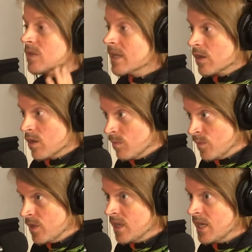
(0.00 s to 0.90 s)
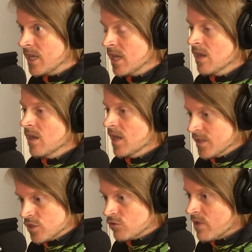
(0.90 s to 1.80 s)
a community, an
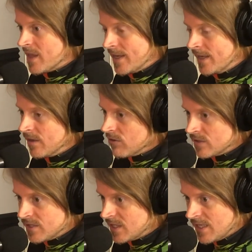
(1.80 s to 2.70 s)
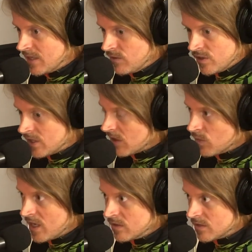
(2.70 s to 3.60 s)
Australian or a Sydney or New South
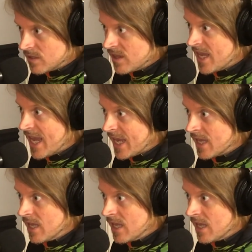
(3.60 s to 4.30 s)
Wales thing.